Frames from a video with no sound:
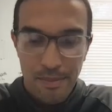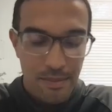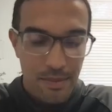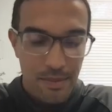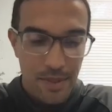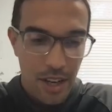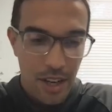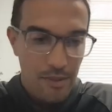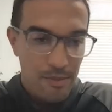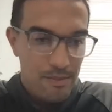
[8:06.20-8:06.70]

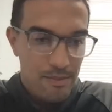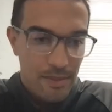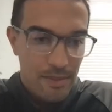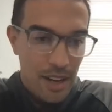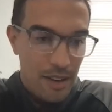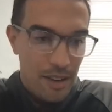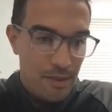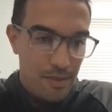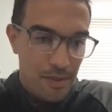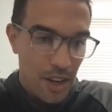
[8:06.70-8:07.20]
you know
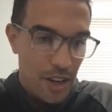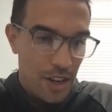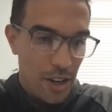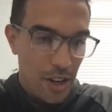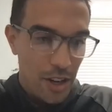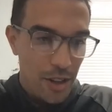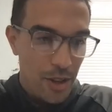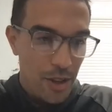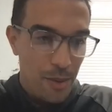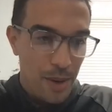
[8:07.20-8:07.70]
I've gone
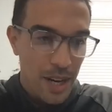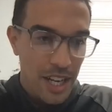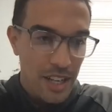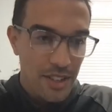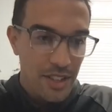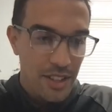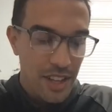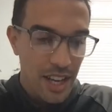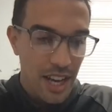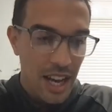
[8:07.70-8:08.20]
all the way
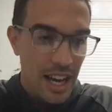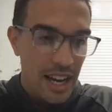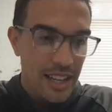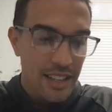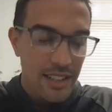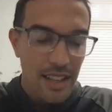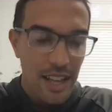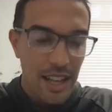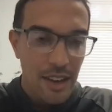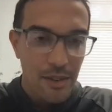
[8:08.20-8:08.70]
to the
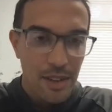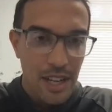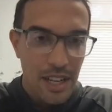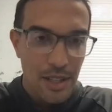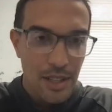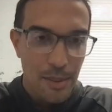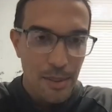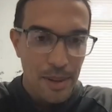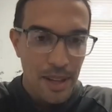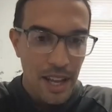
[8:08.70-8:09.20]
highest level
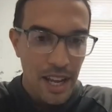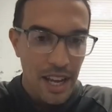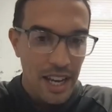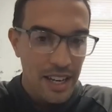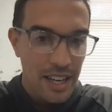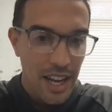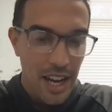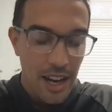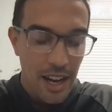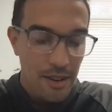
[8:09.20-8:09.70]
as a
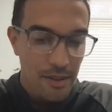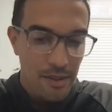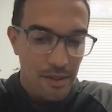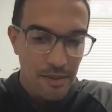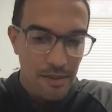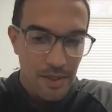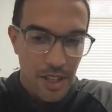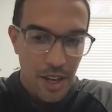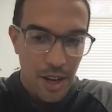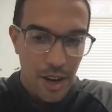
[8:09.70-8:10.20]
player. Now
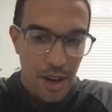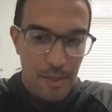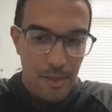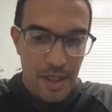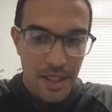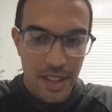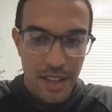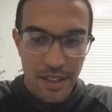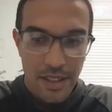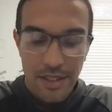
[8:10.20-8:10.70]
you know I'm
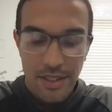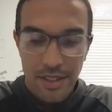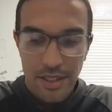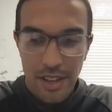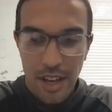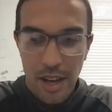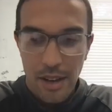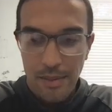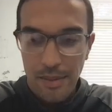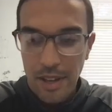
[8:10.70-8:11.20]
in this
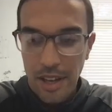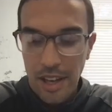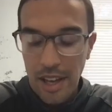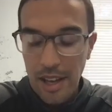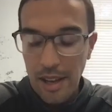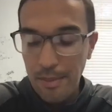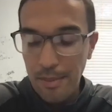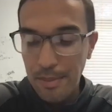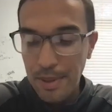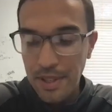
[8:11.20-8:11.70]
uh,
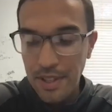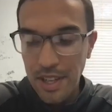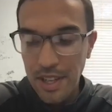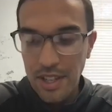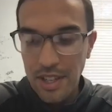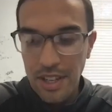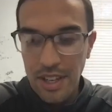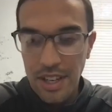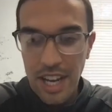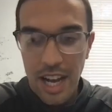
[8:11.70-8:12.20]
uh
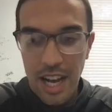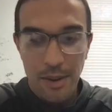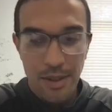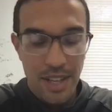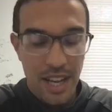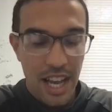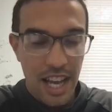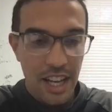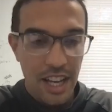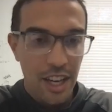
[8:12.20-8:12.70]
position now as
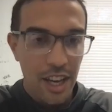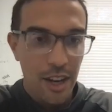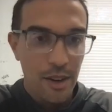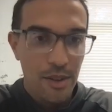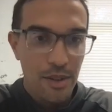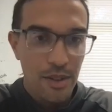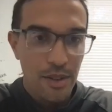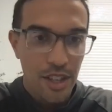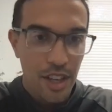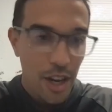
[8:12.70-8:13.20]
a head
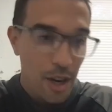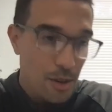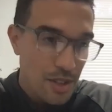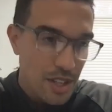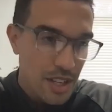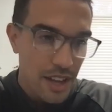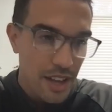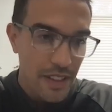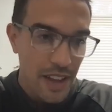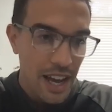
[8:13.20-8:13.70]
coach,
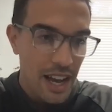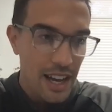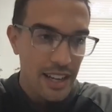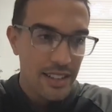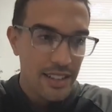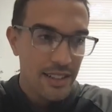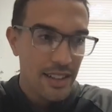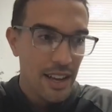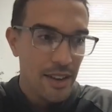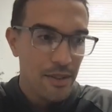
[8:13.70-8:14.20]
coaching at the
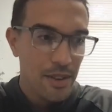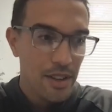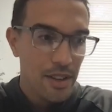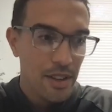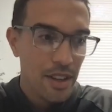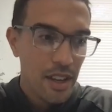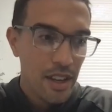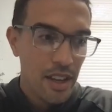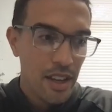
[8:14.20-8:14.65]
highest level.